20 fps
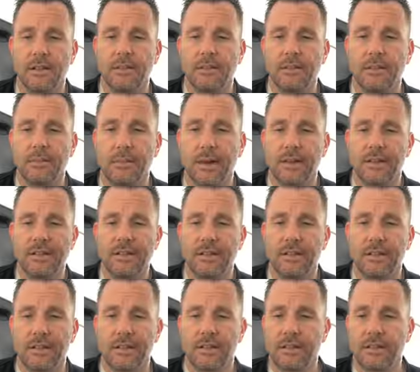This is my
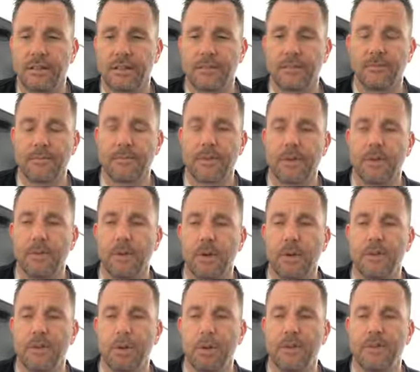Jesus.
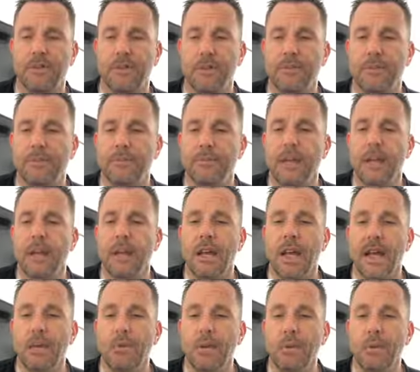Verse 47
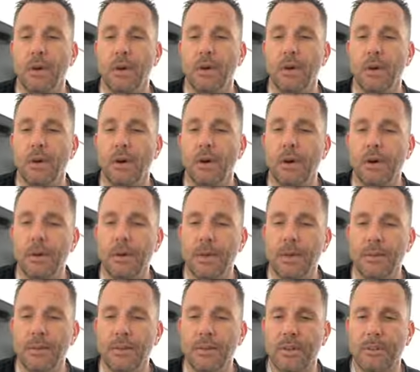Everyone who heard
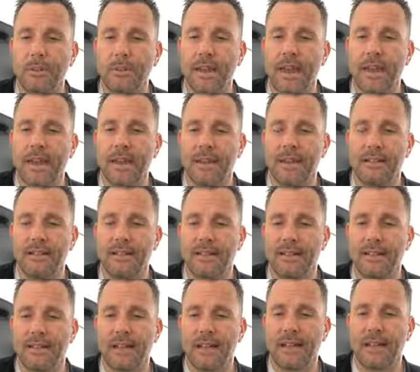him was
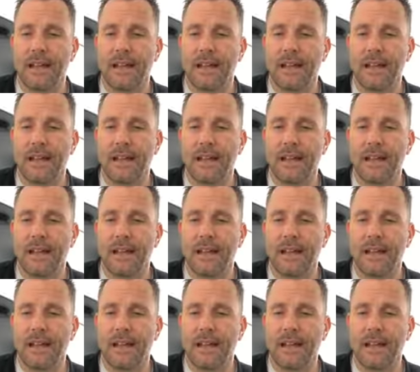amazed